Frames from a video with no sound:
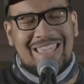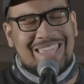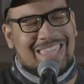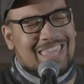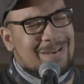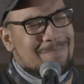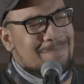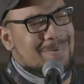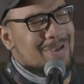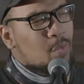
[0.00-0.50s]

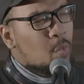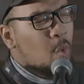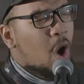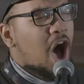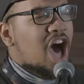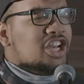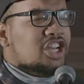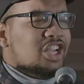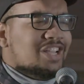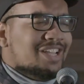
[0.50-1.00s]
can be
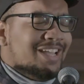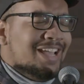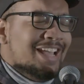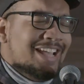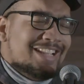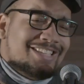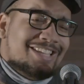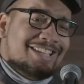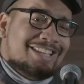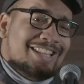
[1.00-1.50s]
water
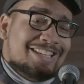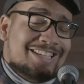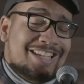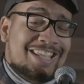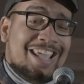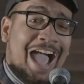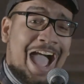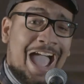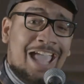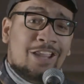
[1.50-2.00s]
to the
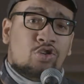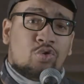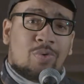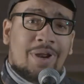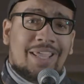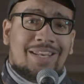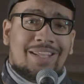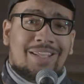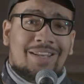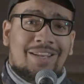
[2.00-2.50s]

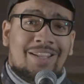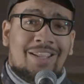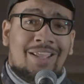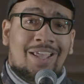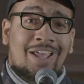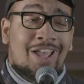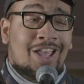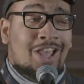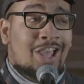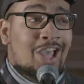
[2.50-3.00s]
dehydrated.
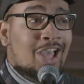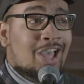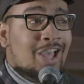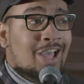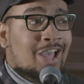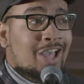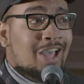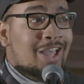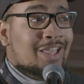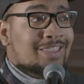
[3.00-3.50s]

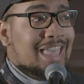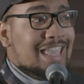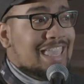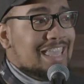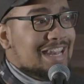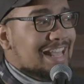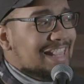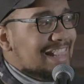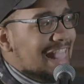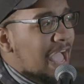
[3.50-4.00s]
They
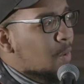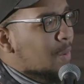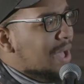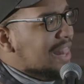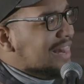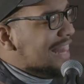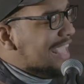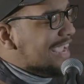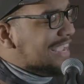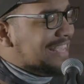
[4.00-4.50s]
can allow a
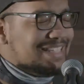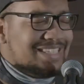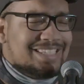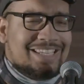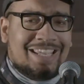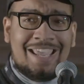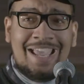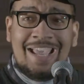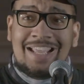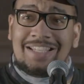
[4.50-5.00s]

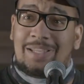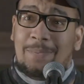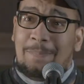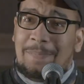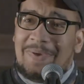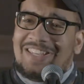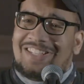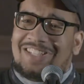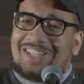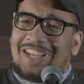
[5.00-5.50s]
legacy to
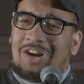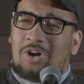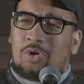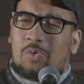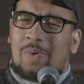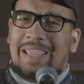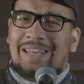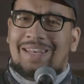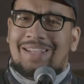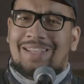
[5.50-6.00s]
be
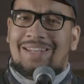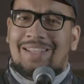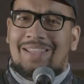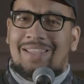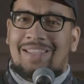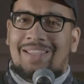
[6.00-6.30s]
generated.